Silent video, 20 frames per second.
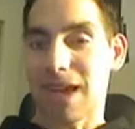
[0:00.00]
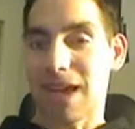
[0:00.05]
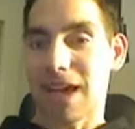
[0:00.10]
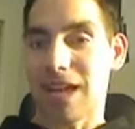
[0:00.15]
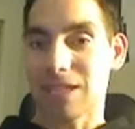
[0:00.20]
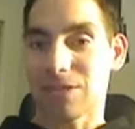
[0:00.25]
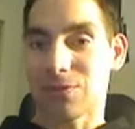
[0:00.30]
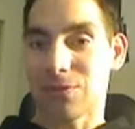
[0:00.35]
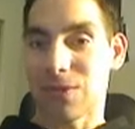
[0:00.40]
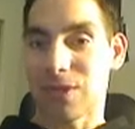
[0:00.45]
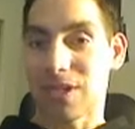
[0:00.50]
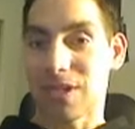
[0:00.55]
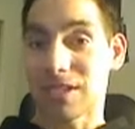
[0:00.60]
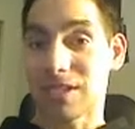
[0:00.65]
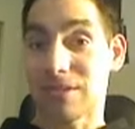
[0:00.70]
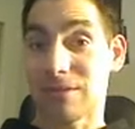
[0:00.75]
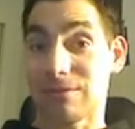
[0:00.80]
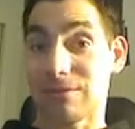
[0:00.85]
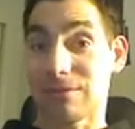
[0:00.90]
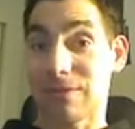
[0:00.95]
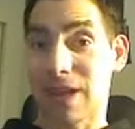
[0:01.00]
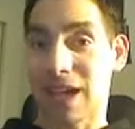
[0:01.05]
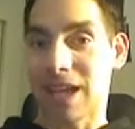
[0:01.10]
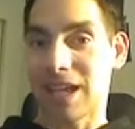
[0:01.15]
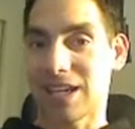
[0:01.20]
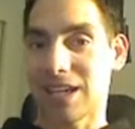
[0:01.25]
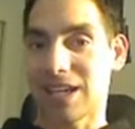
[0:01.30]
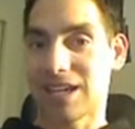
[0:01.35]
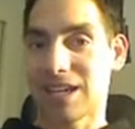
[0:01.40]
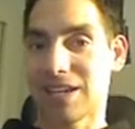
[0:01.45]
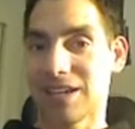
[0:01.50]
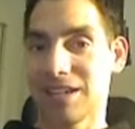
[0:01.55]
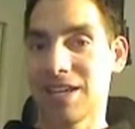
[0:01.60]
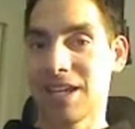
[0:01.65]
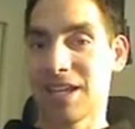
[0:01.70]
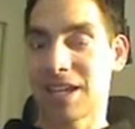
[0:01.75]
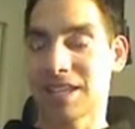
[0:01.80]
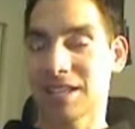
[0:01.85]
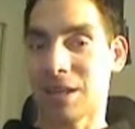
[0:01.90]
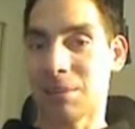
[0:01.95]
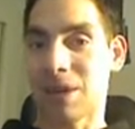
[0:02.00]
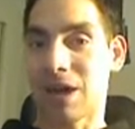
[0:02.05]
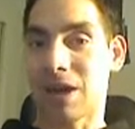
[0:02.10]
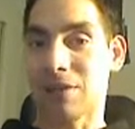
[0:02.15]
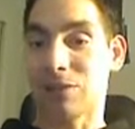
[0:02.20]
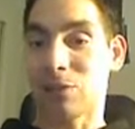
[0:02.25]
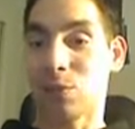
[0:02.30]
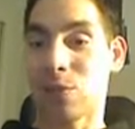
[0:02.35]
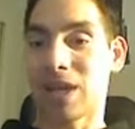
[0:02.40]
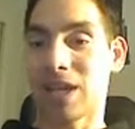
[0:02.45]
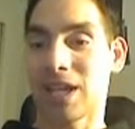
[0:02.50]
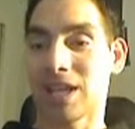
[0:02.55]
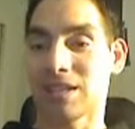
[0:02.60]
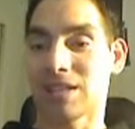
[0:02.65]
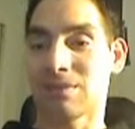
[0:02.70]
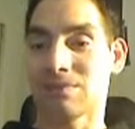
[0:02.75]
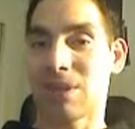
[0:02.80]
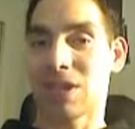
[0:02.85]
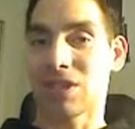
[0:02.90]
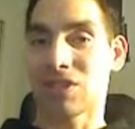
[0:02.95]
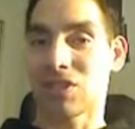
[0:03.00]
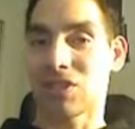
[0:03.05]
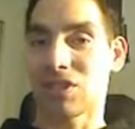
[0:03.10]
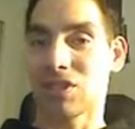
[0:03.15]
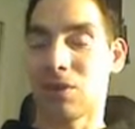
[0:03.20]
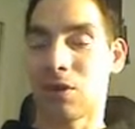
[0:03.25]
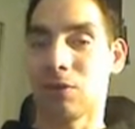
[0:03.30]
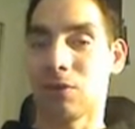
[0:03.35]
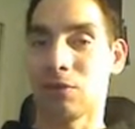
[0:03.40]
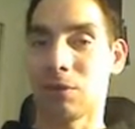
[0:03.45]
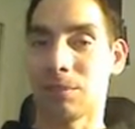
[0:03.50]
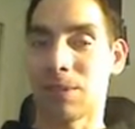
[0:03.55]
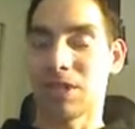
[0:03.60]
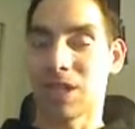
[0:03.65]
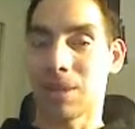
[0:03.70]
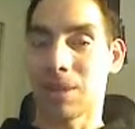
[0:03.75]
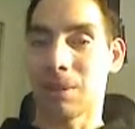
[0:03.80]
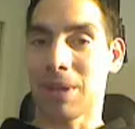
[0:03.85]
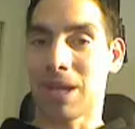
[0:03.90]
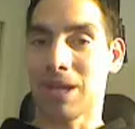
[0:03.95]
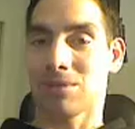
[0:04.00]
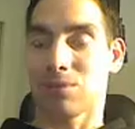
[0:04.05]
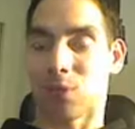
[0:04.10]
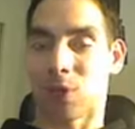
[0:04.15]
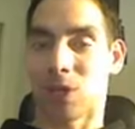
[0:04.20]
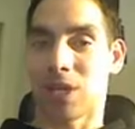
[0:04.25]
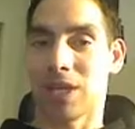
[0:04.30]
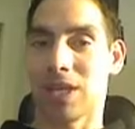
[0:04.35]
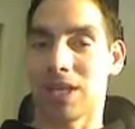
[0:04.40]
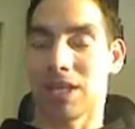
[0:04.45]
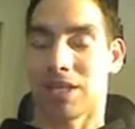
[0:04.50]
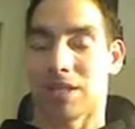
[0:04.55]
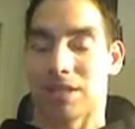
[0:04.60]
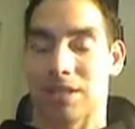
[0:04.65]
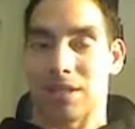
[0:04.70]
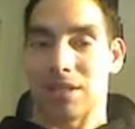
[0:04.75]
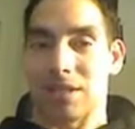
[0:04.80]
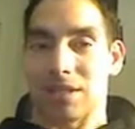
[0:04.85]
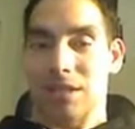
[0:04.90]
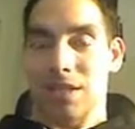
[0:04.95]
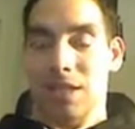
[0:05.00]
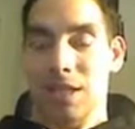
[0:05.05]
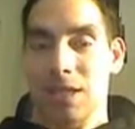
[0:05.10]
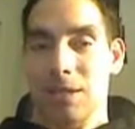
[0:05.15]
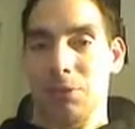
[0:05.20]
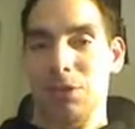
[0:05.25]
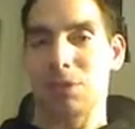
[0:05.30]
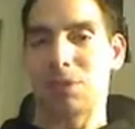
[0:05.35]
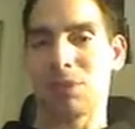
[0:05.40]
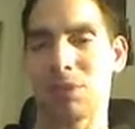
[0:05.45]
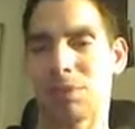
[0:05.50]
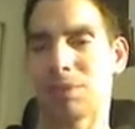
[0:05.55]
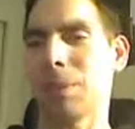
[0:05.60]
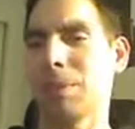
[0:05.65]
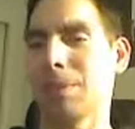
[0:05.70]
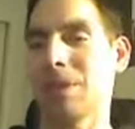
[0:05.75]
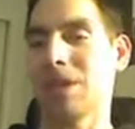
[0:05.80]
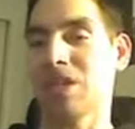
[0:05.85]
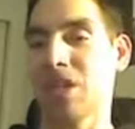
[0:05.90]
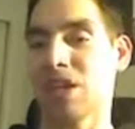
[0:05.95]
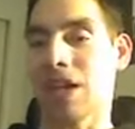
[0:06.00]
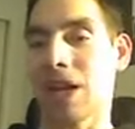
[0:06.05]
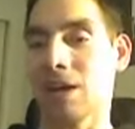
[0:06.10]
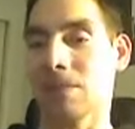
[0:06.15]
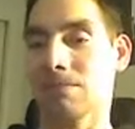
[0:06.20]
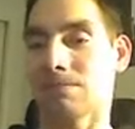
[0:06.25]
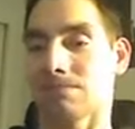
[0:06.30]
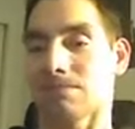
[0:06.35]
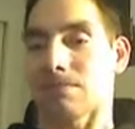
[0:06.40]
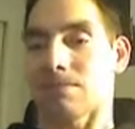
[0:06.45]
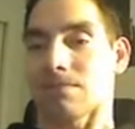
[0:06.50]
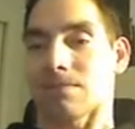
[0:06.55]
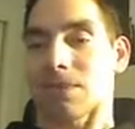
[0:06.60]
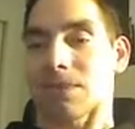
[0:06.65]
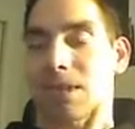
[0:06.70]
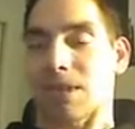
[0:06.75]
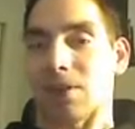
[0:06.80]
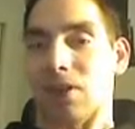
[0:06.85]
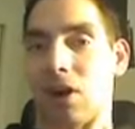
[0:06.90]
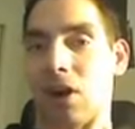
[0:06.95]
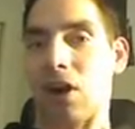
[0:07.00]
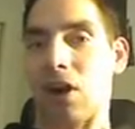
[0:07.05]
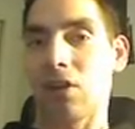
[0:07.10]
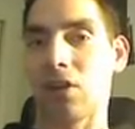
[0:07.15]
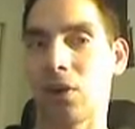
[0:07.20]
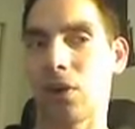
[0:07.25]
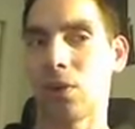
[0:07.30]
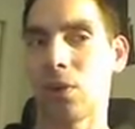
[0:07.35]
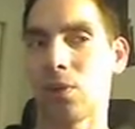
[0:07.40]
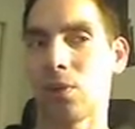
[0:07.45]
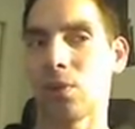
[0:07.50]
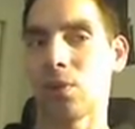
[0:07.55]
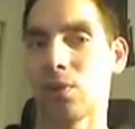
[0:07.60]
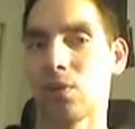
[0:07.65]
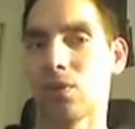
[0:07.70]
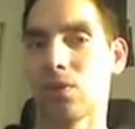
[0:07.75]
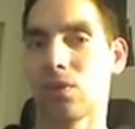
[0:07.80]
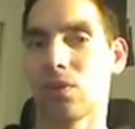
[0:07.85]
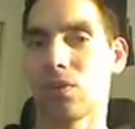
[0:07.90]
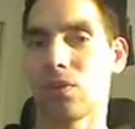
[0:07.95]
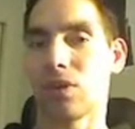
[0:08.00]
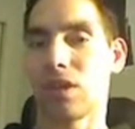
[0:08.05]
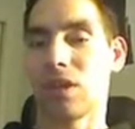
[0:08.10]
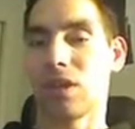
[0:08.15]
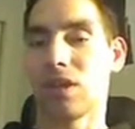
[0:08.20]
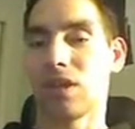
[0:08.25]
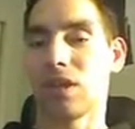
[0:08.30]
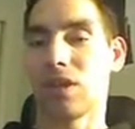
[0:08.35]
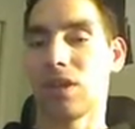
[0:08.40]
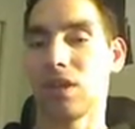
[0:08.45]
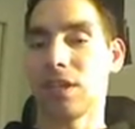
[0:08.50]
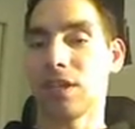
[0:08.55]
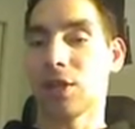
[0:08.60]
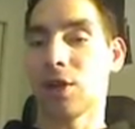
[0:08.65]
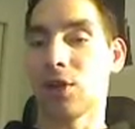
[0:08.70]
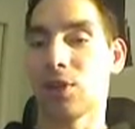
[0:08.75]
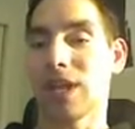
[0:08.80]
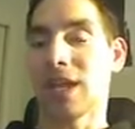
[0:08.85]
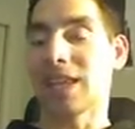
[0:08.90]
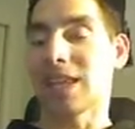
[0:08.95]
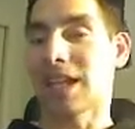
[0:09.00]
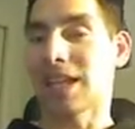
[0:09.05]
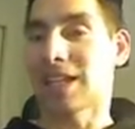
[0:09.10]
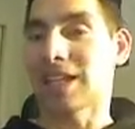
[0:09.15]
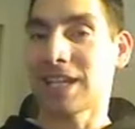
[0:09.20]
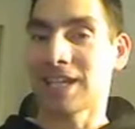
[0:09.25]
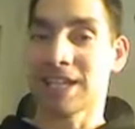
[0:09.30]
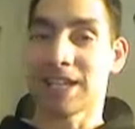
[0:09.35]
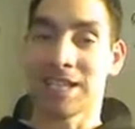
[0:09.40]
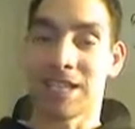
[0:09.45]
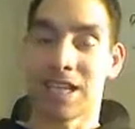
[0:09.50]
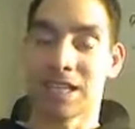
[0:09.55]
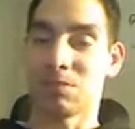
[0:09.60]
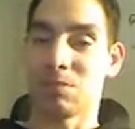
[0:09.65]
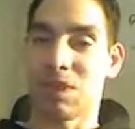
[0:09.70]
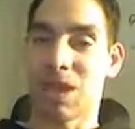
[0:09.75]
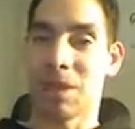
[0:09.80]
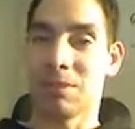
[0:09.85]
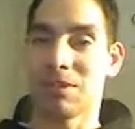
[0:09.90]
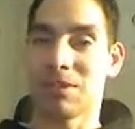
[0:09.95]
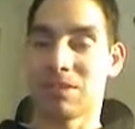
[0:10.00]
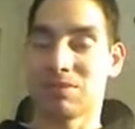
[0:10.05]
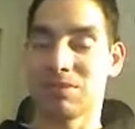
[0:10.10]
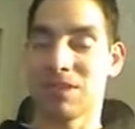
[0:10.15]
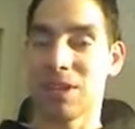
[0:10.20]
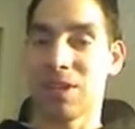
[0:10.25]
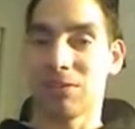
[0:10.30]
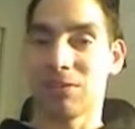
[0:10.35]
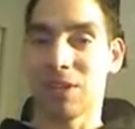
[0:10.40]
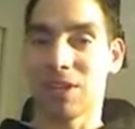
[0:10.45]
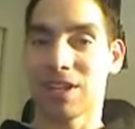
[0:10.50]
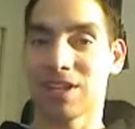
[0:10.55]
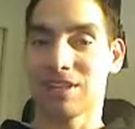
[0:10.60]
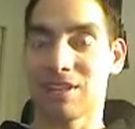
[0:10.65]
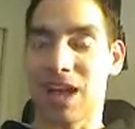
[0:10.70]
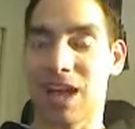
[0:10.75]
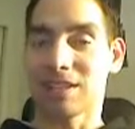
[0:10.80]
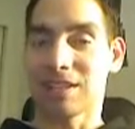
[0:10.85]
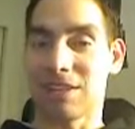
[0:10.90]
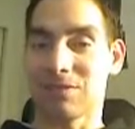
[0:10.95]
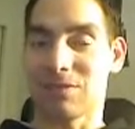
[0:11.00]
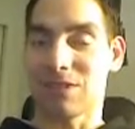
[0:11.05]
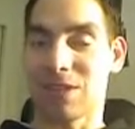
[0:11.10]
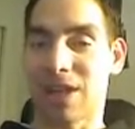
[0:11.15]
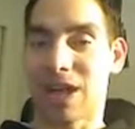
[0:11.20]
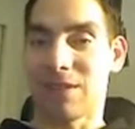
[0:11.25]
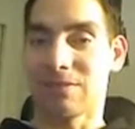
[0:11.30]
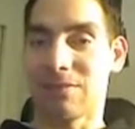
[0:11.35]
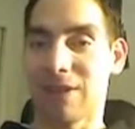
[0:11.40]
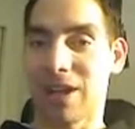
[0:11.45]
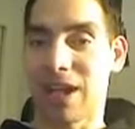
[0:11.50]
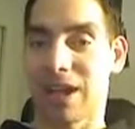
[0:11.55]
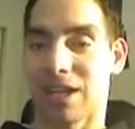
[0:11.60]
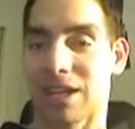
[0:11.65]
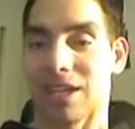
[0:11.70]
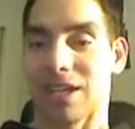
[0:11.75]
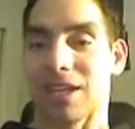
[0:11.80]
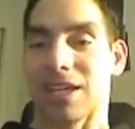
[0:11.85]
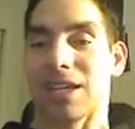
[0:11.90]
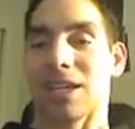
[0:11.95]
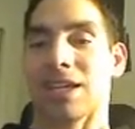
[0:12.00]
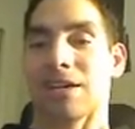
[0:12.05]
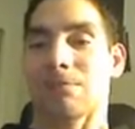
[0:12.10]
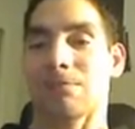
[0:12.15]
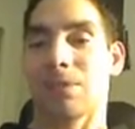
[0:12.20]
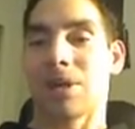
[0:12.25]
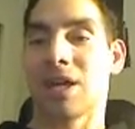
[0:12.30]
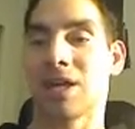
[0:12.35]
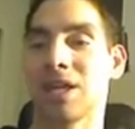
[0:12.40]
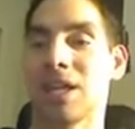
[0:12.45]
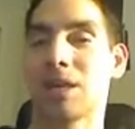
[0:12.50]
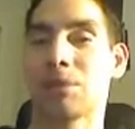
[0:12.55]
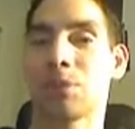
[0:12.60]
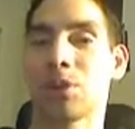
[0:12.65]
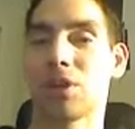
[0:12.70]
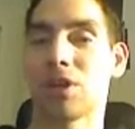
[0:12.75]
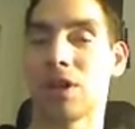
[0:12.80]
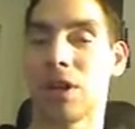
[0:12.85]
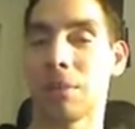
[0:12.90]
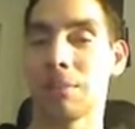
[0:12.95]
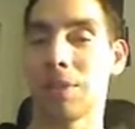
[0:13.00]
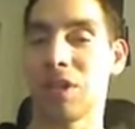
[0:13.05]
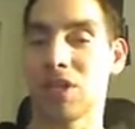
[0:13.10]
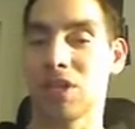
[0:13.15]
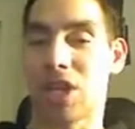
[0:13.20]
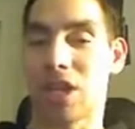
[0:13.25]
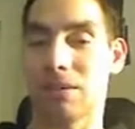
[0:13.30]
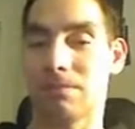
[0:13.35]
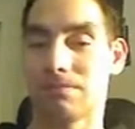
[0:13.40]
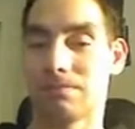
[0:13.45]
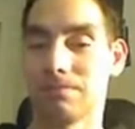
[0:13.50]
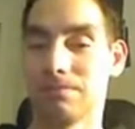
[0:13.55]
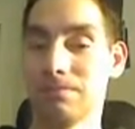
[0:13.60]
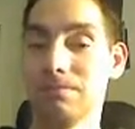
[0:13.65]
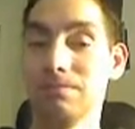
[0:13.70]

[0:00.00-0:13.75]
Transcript: As for this fight, Nick's coming off the win, as mentioned, over BJ Penn, where he pretty much beat BJ down. Although, it ain't like Nick didn't take some damage himself. Look at his eyes after that fight. But Nick put it on BJ.